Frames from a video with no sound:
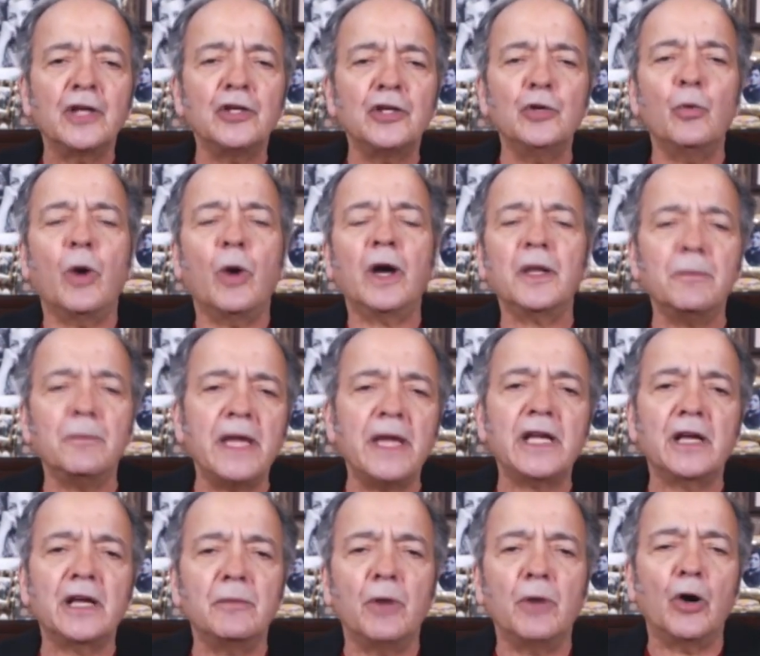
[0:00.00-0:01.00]
You want to
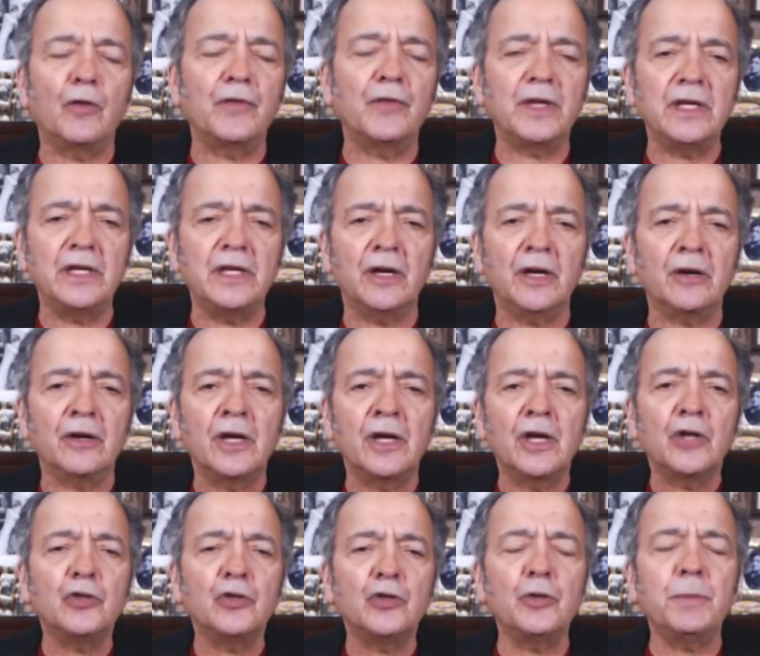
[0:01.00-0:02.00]
make them over here,
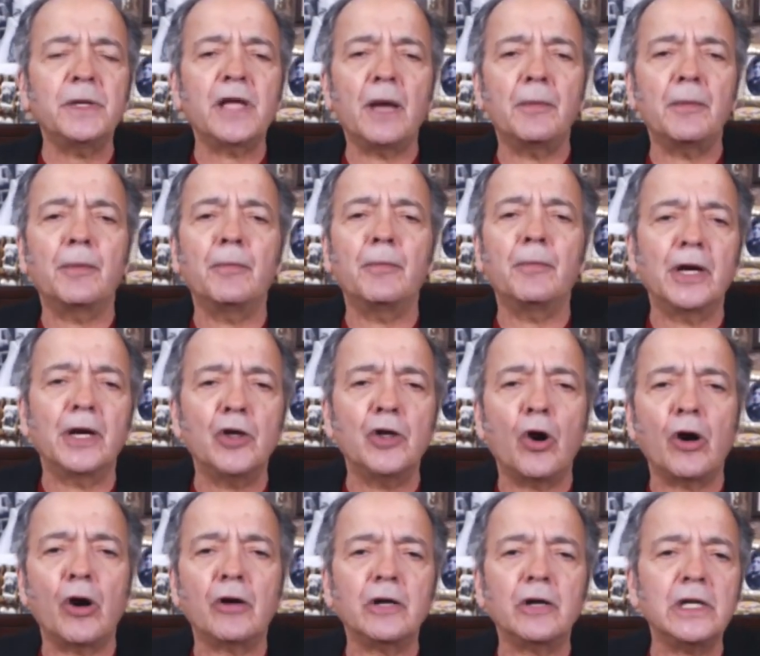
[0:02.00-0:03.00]
you become a
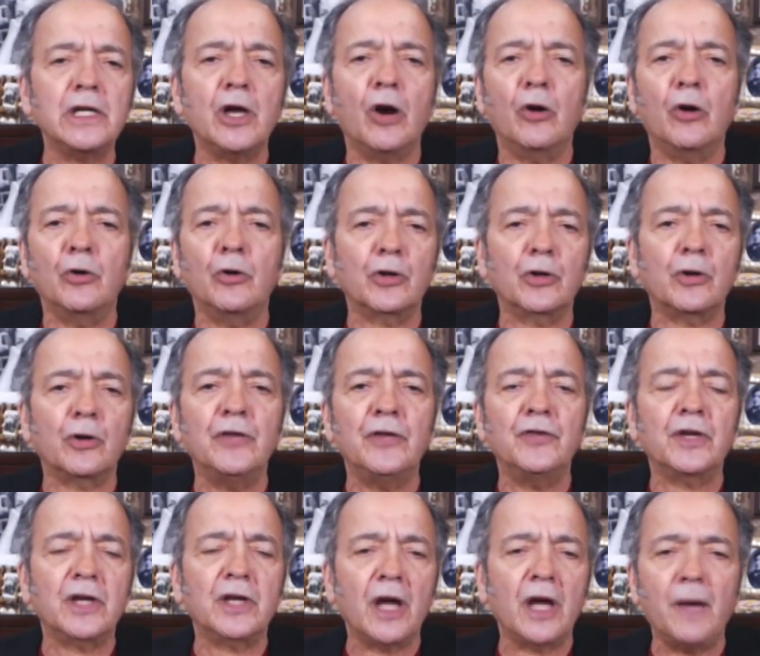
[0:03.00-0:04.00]
minority owner
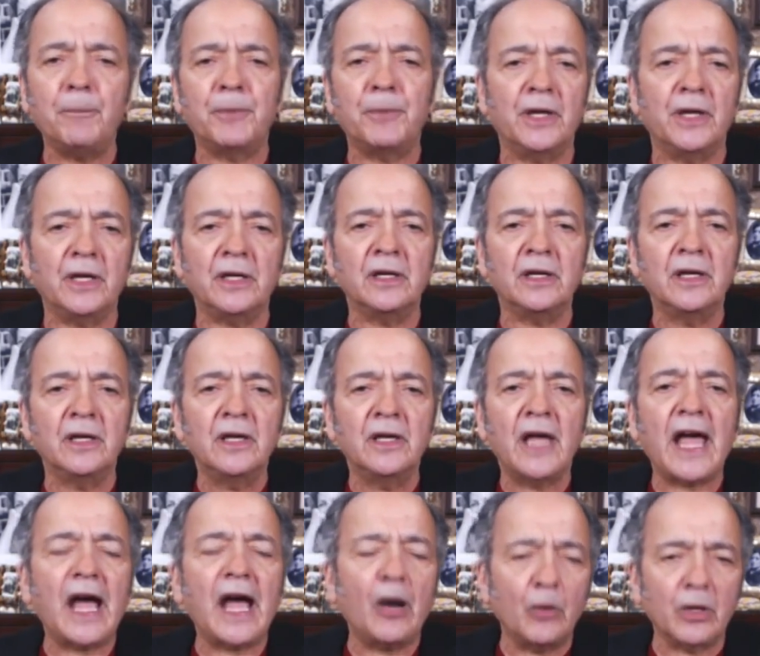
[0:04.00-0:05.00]
in the company,
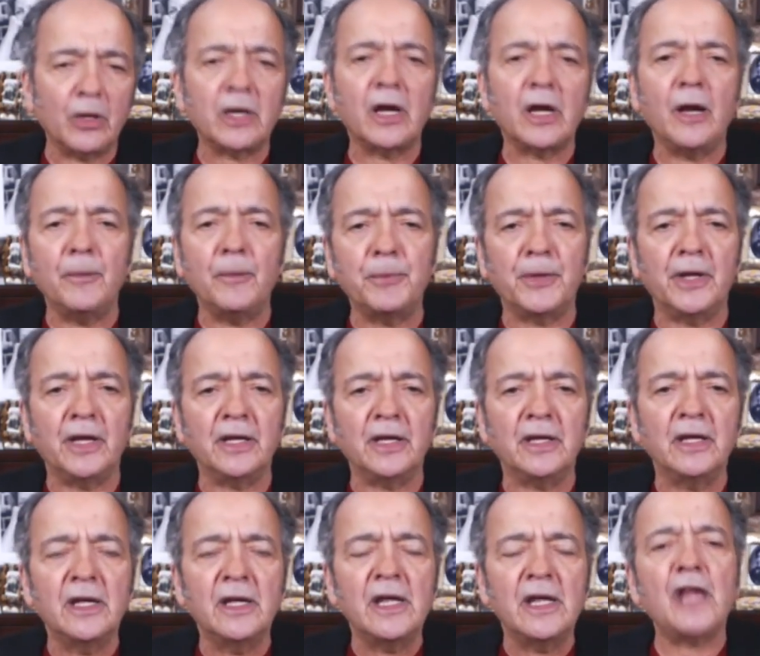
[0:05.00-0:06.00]
our company,
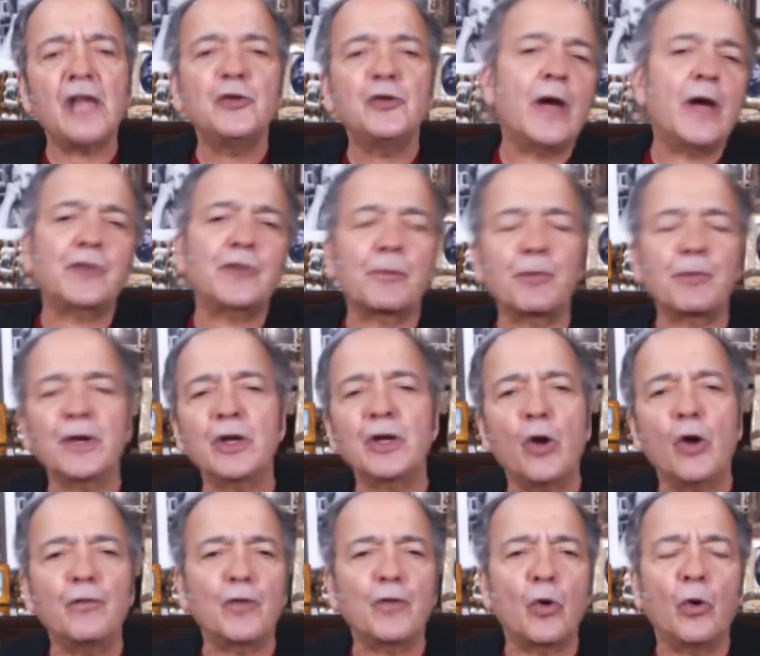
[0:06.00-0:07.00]
and you have to bring
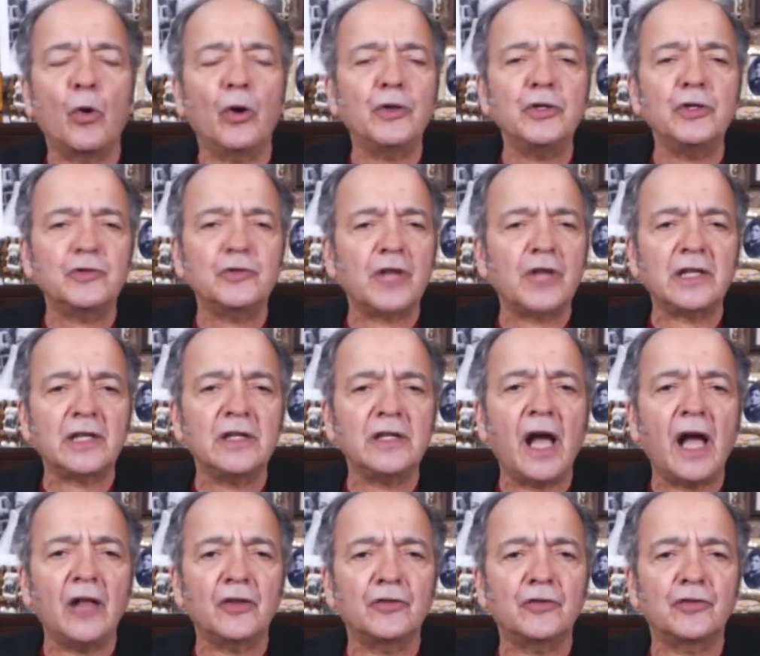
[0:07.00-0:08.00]
over all your
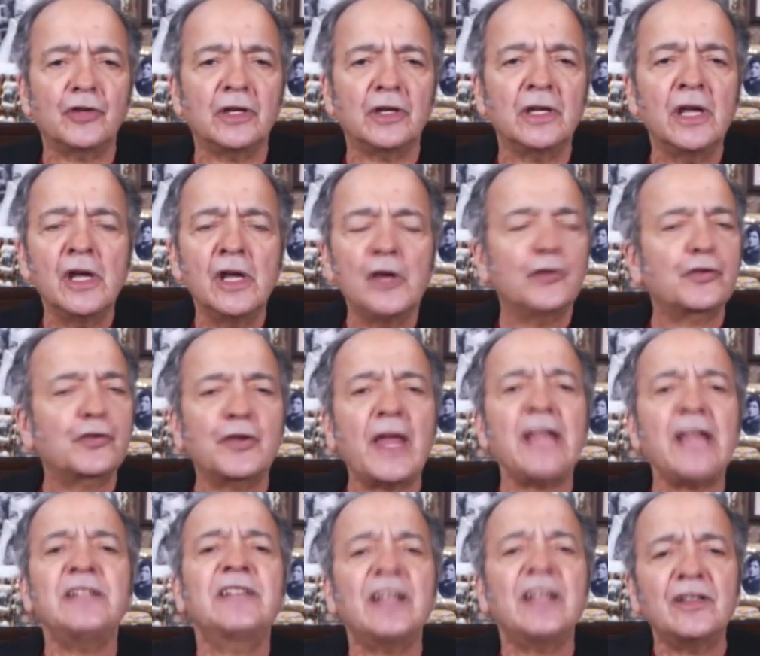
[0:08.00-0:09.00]
technology. So
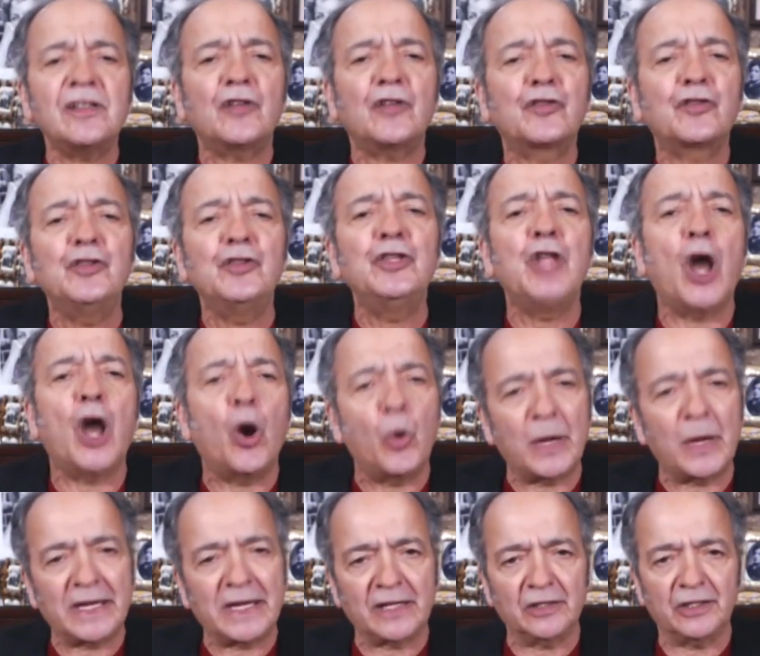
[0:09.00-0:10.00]
they did this
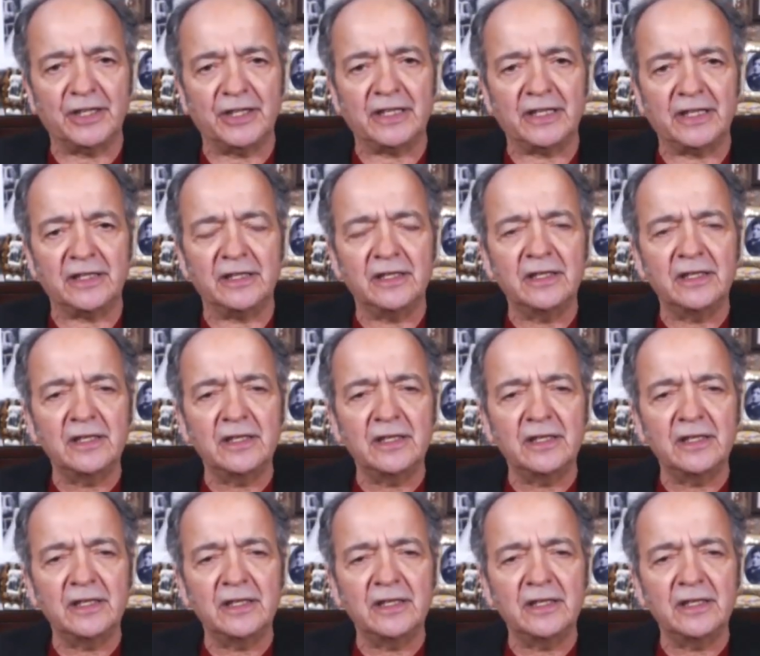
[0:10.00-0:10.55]
knowingly.